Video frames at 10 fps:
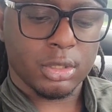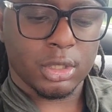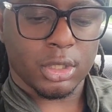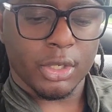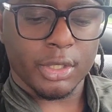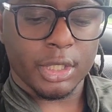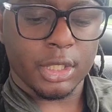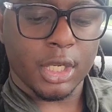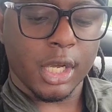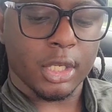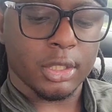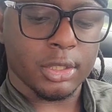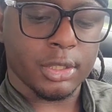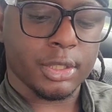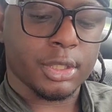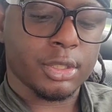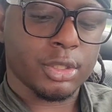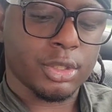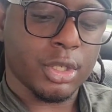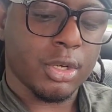to $13.
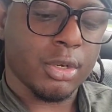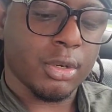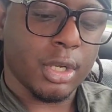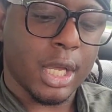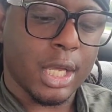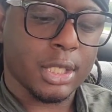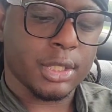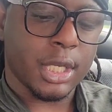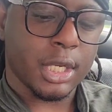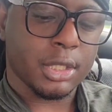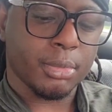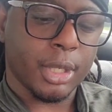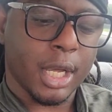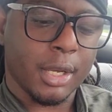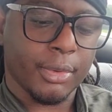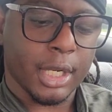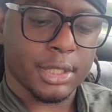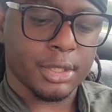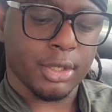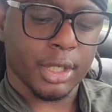So I decided to buy when
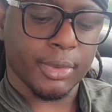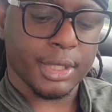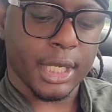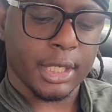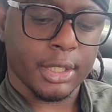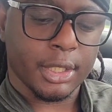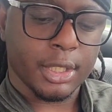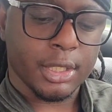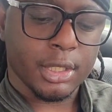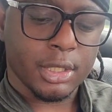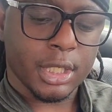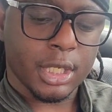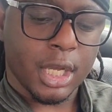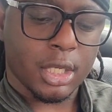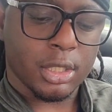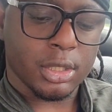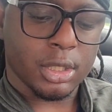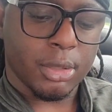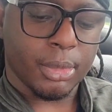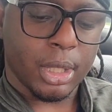I saw it was at
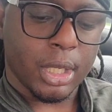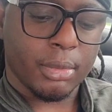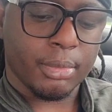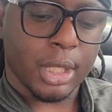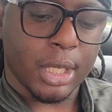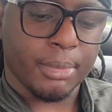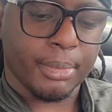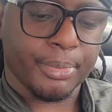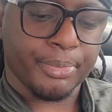$10. I'm up.